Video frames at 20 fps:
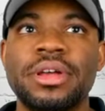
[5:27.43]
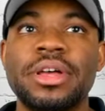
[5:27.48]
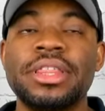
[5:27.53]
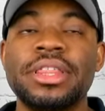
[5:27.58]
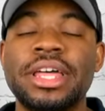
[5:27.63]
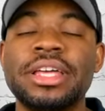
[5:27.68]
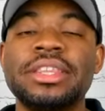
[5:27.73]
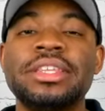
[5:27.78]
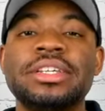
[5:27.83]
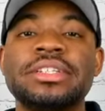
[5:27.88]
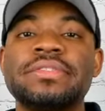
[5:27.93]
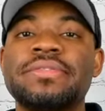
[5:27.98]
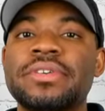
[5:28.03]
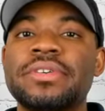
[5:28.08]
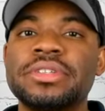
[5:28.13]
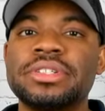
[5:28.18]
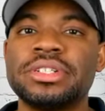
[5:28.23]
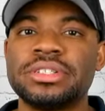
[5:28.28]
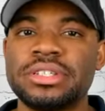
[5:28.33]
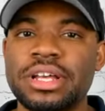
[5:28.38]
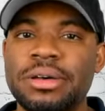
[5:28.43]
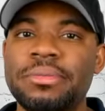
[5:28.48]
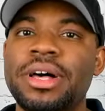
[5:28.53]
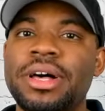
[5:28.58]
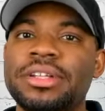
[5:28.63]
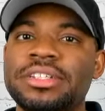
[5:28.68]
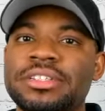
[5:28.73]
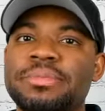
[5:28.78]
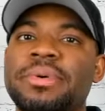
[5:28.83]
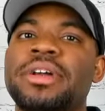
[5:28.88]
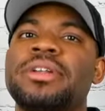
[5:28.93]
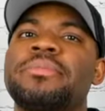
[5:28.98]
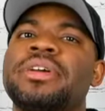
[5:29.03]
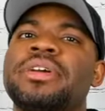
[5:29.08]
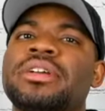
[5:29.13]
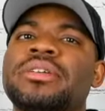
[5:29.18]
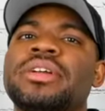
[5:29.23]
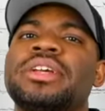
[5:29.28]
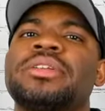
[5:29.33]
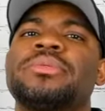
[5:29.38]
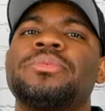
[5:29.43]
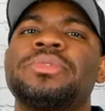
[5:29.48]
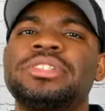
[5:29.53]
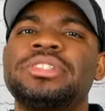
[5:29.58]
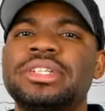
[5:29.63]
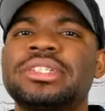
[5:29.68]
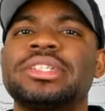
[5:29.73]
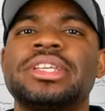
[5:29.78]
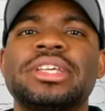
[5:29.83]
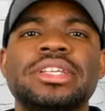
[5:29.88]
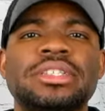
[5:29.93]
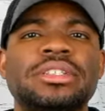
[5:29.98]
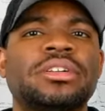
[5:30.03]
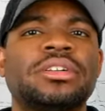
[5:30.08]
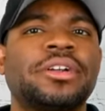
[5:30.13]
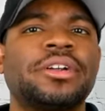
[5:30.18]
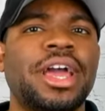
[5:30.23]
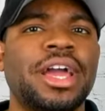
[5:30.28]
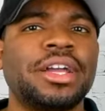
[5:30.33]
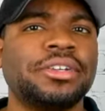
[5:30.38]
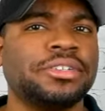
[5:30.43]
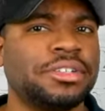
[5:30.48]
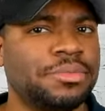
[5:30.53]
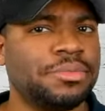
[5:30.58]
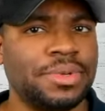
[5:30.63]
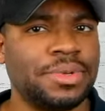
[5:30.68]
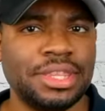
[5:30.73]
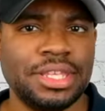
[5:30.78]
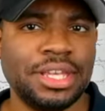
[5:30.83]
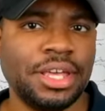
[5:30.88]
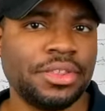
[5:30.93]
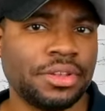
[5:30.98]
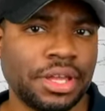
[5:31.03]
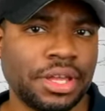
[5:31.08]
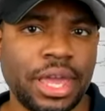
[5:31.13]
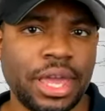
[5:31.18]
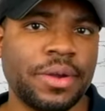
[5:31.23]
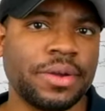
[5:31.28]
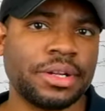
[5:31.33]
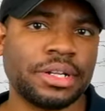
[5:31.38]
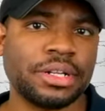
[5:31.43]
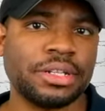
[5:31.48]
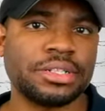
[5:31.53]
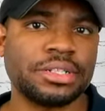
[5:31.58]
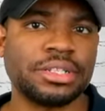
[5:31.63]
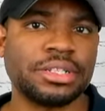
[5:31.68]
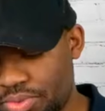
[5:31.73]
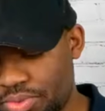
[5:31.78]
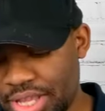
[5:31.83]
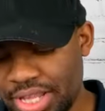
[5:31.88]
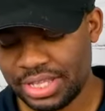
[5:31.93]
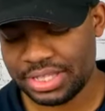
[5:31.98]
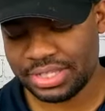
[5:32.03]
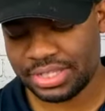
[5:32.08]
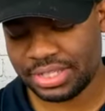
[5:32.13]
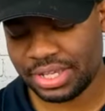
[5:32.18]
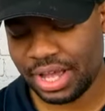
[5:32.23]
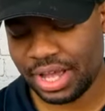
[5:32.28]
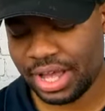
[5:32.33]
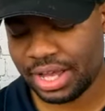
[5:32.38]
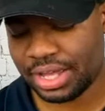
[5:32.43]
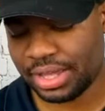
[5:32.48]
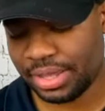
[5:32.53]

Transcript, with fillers: like this version, Tom Holland's Spider-Man Great was just his interaction with the other characters. Let's talk